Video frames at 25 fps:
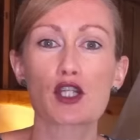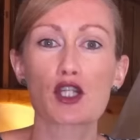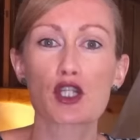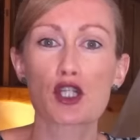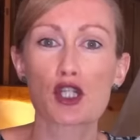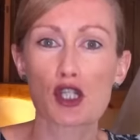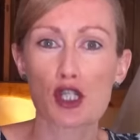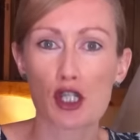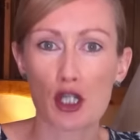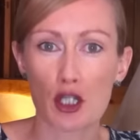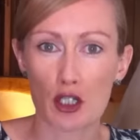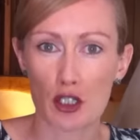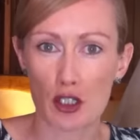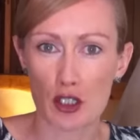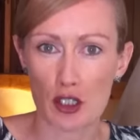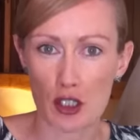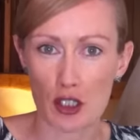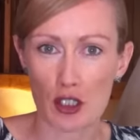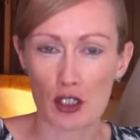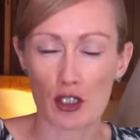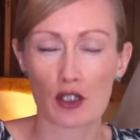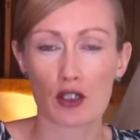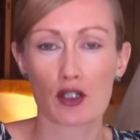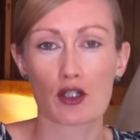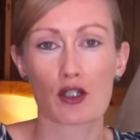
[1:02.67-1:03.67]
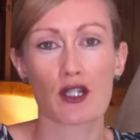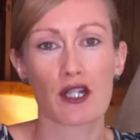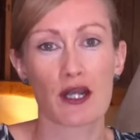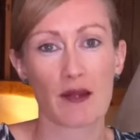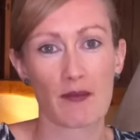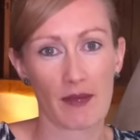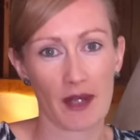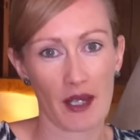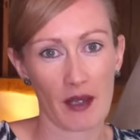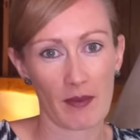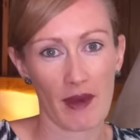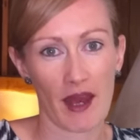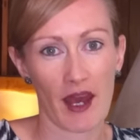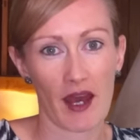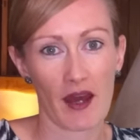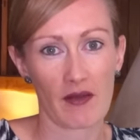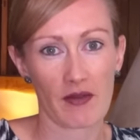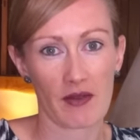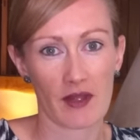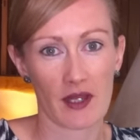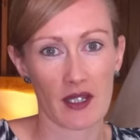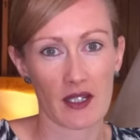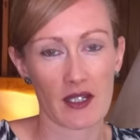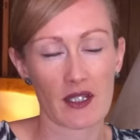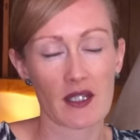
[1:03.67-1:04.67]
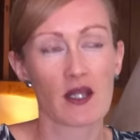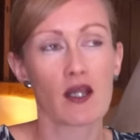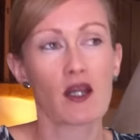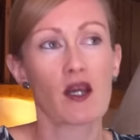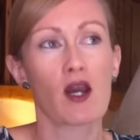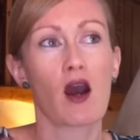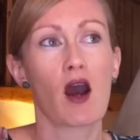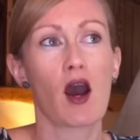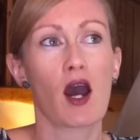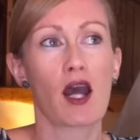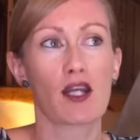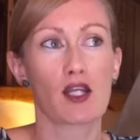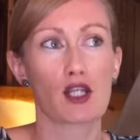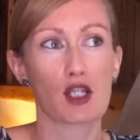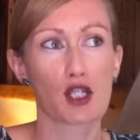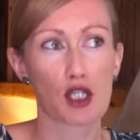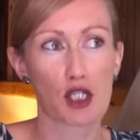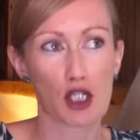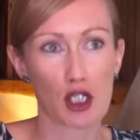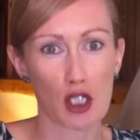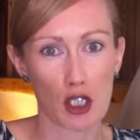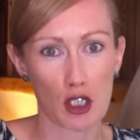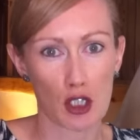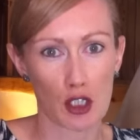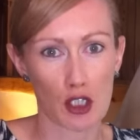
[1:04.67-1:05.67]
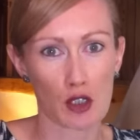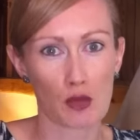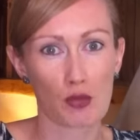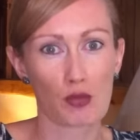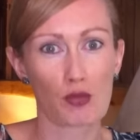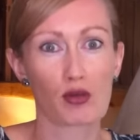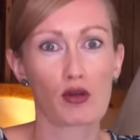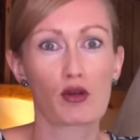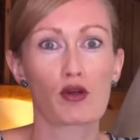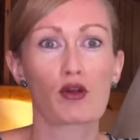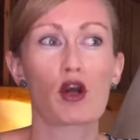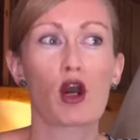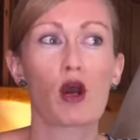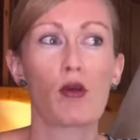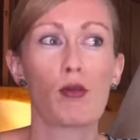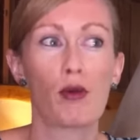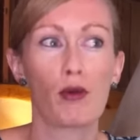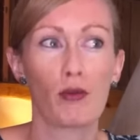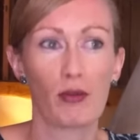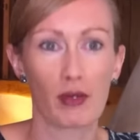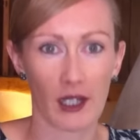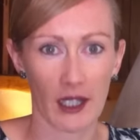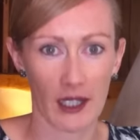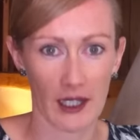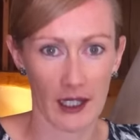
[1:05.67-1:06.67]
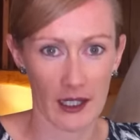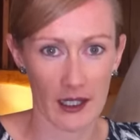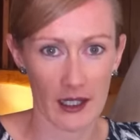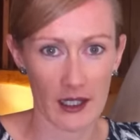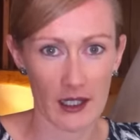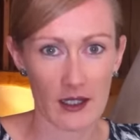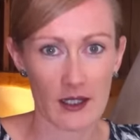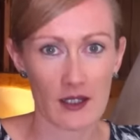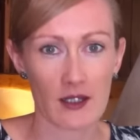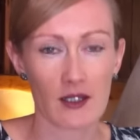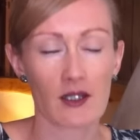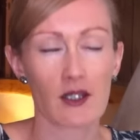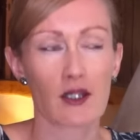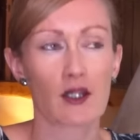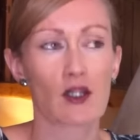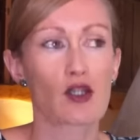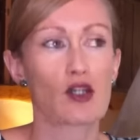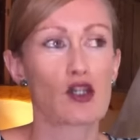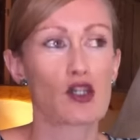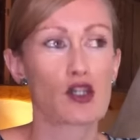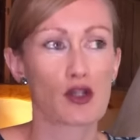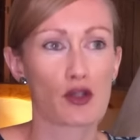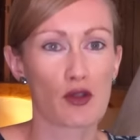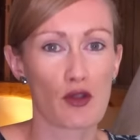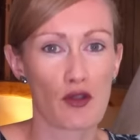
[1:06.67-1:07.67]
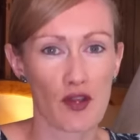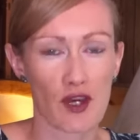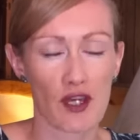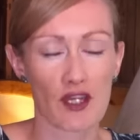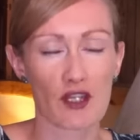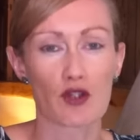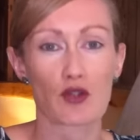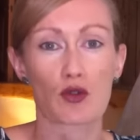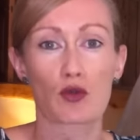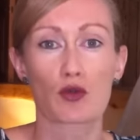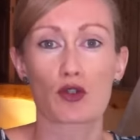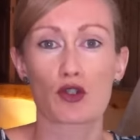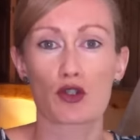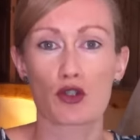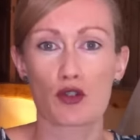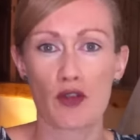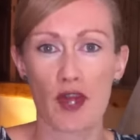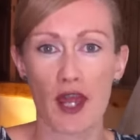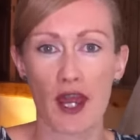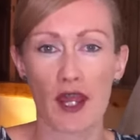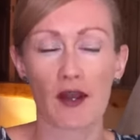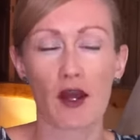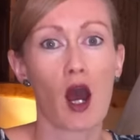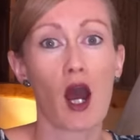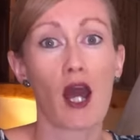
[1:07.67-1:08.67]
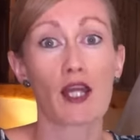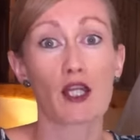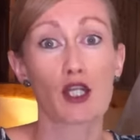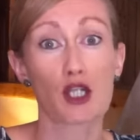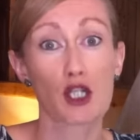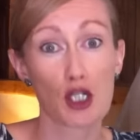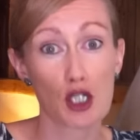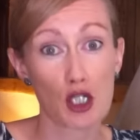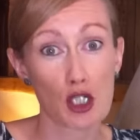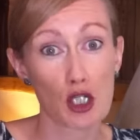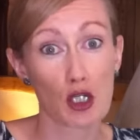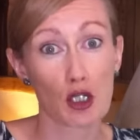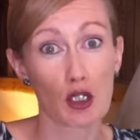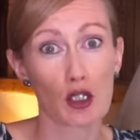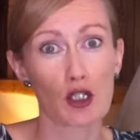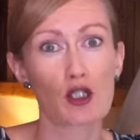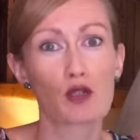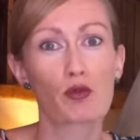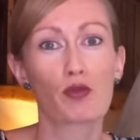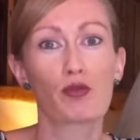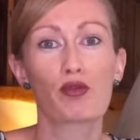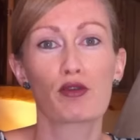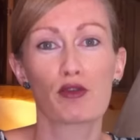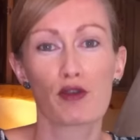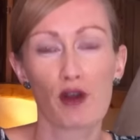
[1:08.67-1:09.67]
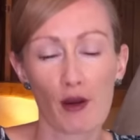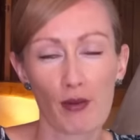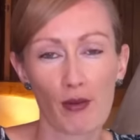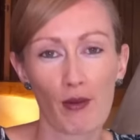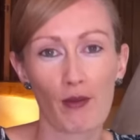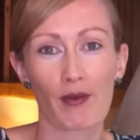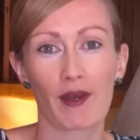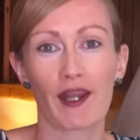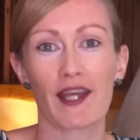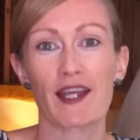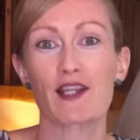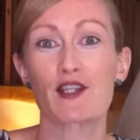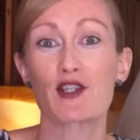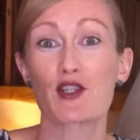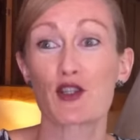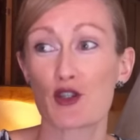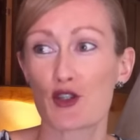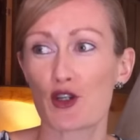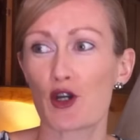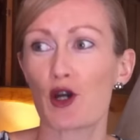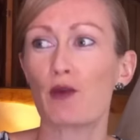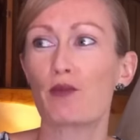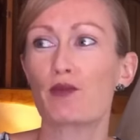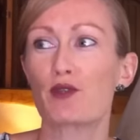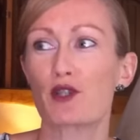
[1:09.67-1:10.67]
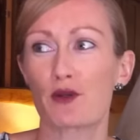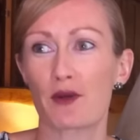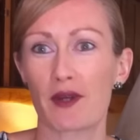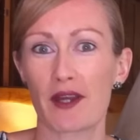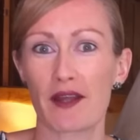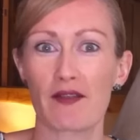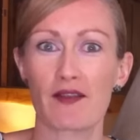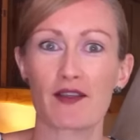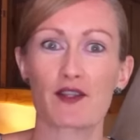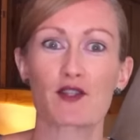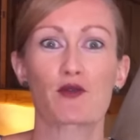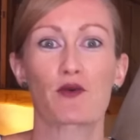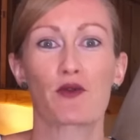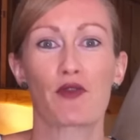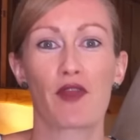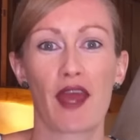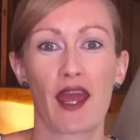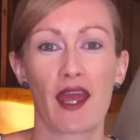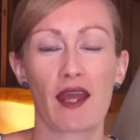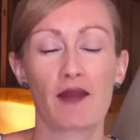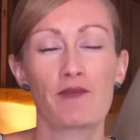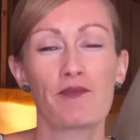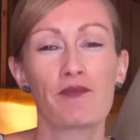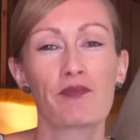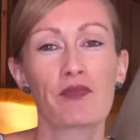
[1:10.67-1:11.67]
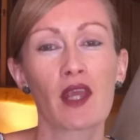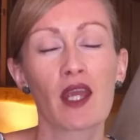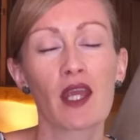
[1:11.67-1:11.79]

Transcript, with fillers: should do something about this. I should probably do this or do that. I should probably stop doing this or that.